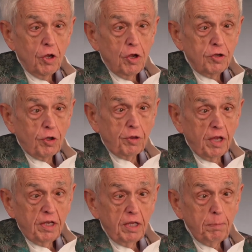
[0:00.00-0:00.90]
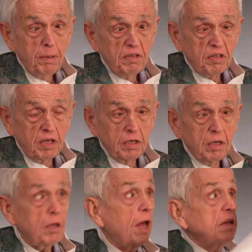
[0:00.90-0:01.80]
so that he be
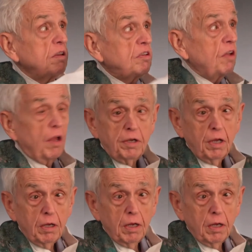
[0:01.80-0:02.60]
seen like the sun,